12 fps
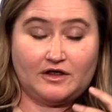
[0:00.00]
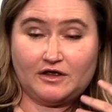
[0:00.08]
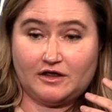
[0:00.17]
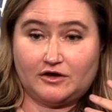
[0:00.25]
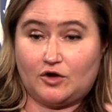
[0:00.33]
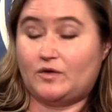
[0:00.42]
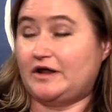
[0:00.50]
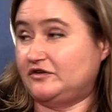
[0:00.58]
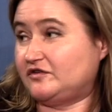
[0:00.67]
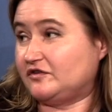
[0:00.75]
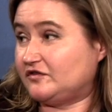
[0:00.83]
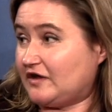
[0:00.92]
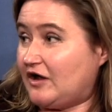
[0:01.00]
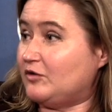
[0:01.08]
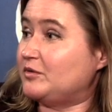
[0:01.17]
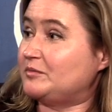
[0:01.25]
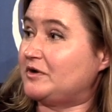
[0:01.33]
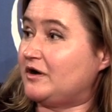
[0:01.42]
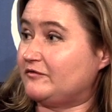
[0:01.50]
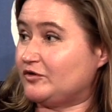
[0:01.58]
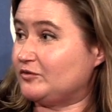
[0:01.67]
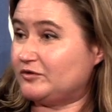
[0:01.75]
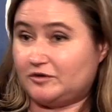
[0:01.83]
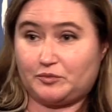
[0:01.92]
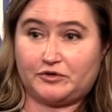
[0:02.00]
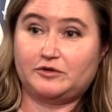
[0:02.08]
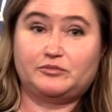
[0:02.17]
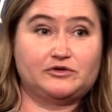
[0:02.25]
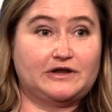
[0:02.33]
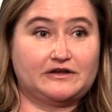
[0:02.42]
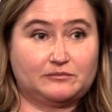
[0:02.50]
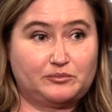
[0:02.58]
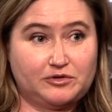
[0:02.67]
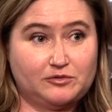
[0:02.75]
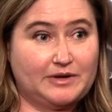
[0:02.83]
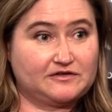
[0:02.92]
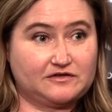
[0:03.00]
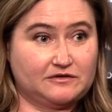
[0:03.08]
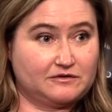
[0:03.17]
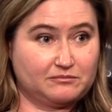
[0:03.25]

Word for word: an Oasis album cover with a prepubescent